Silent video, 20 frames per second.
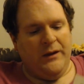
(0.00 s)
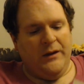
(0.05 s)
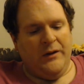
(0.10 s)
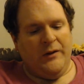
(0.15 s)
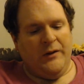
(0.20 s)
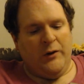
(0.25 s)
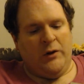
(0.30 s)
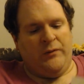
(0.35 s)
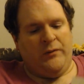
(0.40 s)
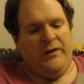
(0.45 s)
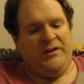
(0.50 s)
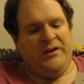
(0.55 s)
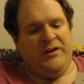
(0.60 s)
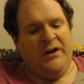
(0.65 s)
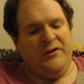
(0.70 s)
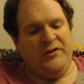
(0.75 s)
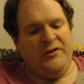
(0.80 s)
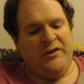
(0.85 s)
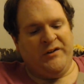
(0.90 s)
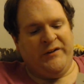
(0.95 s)
Or if he
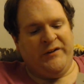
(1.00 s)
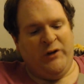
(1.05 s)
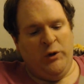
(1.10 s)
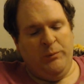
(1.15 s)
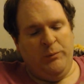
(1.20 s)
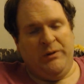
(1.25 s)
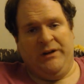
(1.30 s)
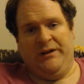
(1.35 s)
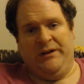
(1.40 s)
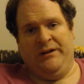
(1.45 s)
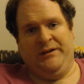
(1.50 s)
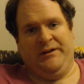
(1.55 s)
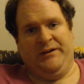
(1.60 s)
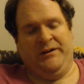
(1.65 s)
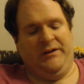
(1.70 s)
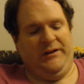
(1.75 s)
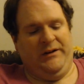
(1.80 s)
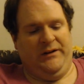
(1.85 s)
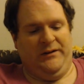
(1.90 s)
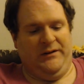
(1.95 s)
touches human
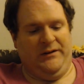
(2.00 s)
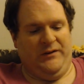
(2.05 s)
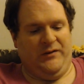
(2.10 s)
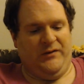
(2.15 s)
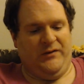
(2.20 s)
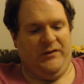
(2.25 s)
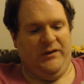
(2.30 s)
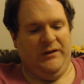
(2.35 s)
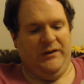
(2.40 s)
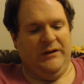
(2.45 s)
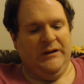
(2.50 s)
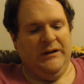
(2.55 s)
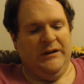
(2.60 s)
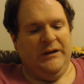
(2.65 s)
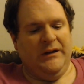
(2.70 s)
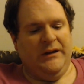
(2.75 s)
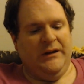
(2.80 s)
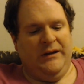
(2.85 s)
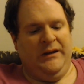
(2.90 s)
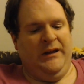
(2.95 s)
uncleanness,
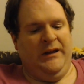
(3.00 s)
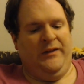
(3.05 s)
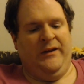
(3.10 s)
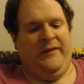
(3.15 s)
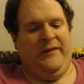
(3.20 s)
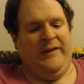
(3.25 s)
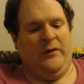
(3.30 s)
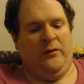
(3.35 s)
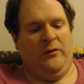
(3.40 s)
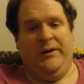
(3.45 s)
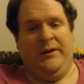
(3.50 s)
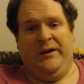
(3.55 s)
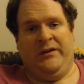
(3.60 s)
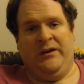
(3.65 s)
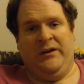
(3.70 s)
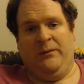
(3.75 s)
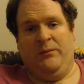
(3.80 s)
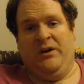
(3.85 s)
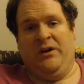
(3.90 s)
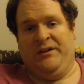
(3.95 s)
anything that would make
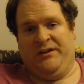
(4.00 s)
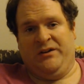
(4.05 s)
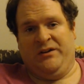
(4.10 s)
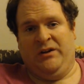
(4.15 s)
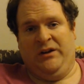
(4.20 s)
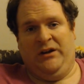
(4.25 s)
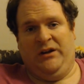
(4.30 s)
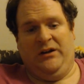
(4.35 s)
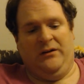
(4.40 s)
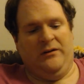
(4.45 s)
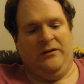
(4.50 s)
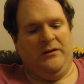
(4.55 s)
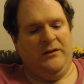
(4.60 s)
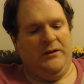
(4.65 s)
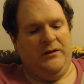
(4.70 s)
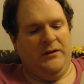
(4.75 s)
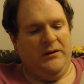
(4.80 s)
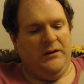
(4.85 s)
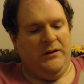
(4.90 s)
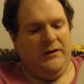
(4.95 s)
him unclean,
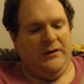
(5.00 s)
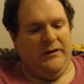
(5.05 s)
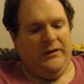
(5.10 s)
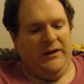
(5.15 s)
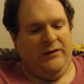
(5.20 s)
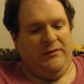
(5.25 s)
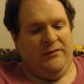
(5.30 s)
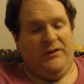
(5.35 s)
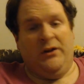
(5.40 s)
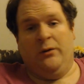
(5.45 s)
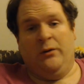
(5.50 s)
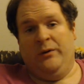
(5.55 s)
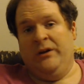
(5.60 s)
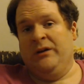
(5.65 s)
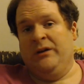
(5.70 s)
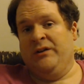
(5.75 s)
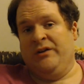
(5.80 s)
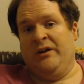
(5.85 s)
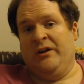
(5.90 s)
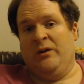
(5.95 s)
even though
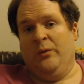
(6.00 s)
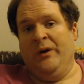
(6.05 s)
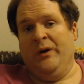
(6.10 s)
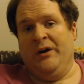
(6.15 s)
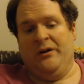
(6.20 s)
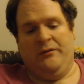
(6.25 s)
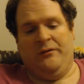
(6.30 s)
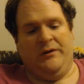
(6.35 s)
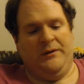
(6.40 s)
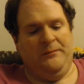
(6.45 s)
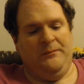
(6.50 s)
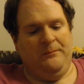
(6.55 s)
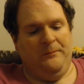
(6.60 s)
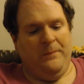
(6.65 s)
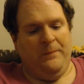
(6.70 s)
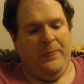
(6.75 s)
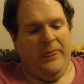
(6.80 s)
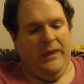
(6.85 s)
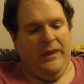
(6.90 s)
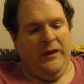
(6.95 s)
he is unaware of it,
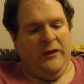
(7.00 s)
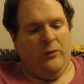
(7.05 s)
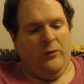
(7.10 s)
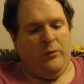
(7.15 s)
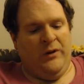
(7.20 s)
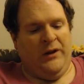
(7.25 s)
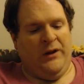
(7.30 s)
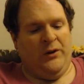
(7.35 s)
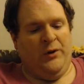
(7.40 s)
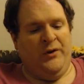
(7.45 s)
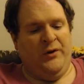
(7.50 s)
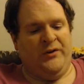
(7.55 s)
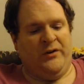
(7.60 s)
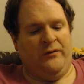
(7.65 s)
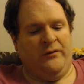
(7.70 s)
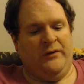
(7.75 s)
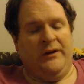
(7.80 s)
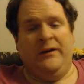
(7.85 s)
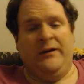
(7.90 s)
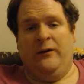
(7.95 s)
when he learns
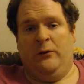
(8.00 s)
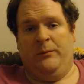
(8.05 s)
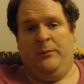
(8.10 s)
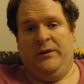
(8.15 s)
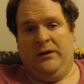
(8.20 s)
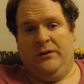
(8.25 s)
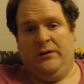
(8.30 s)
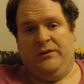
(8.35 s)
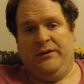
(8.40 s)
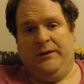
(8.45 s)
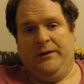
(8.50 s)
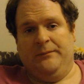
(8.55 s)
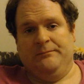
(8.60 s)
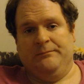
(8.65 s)
of it, he will be guilty.